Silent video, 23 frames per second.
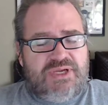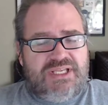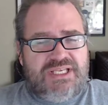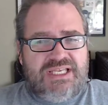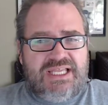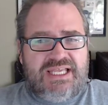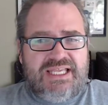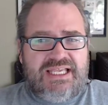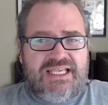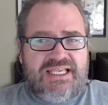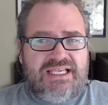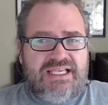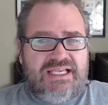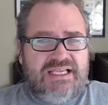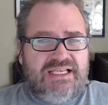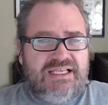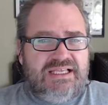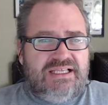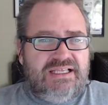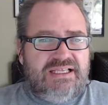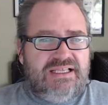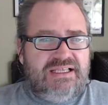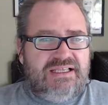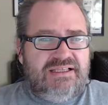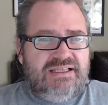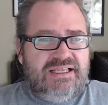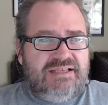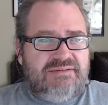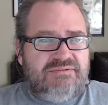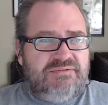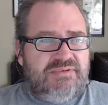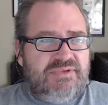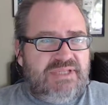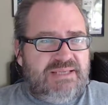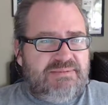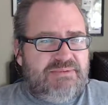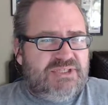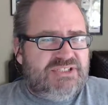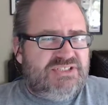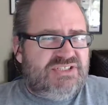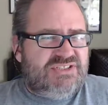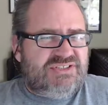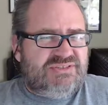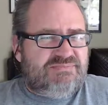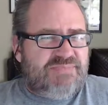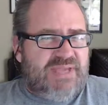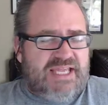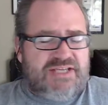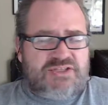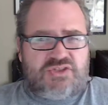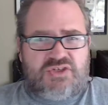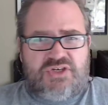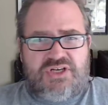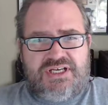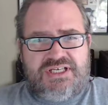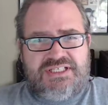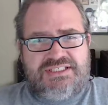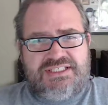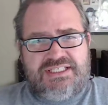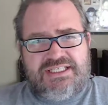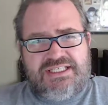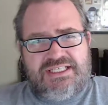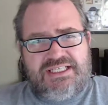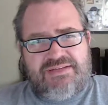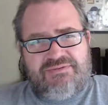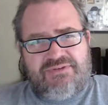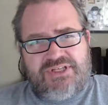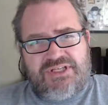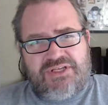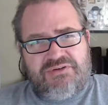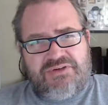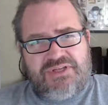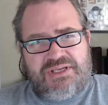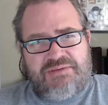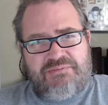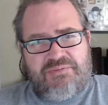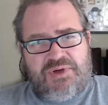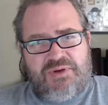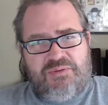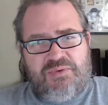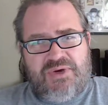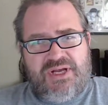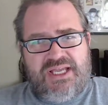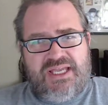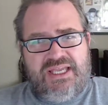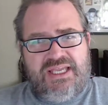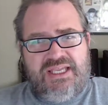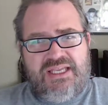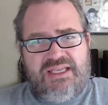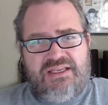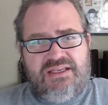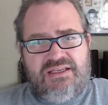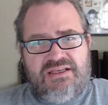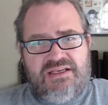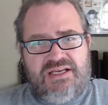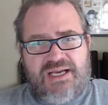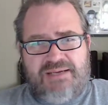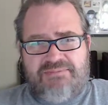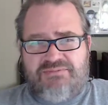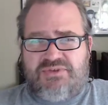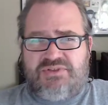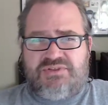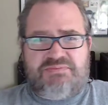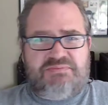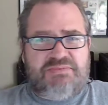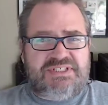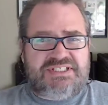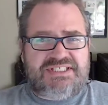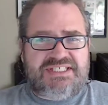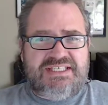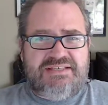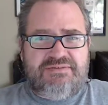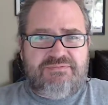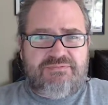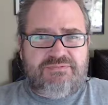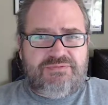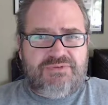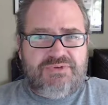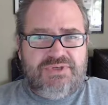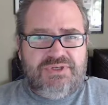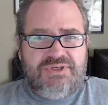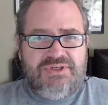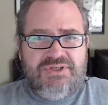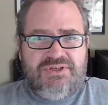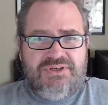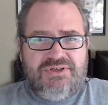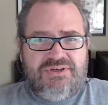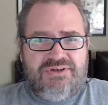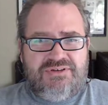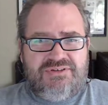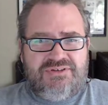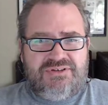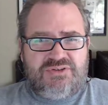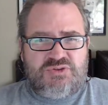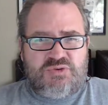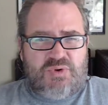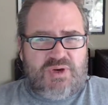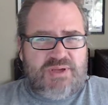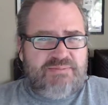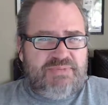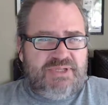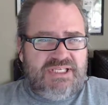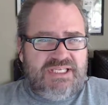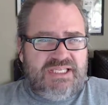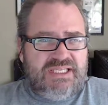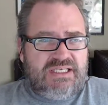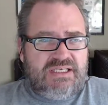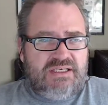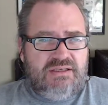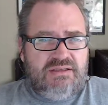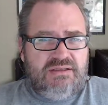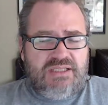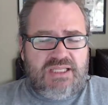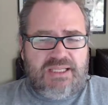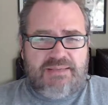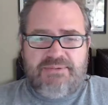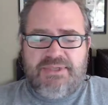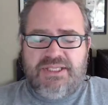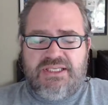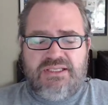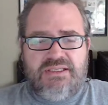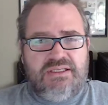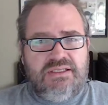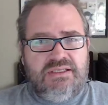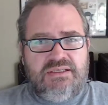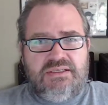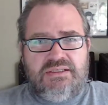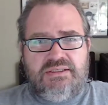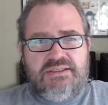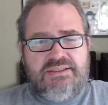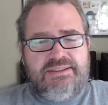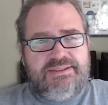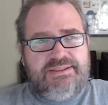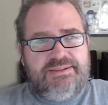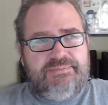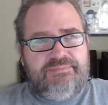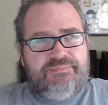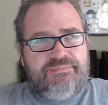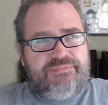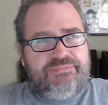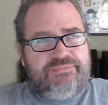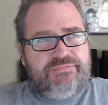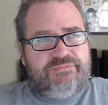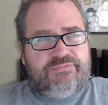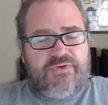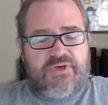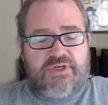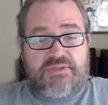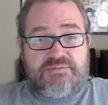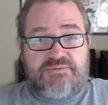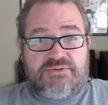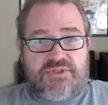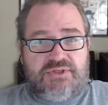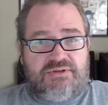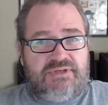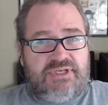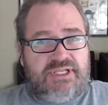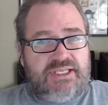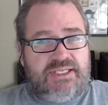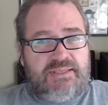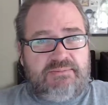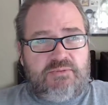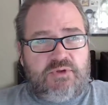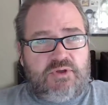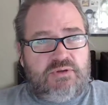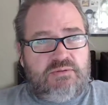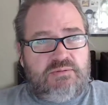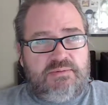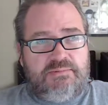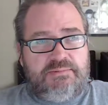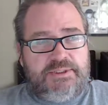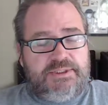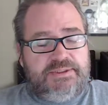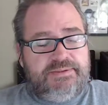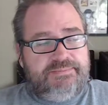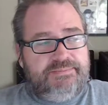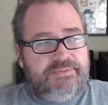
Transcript: Like, am I just patronizing, and if I don't get my way, I'm dismissive? Or do I belittle? I mean, fuck, I'm so glad I'm not a woman.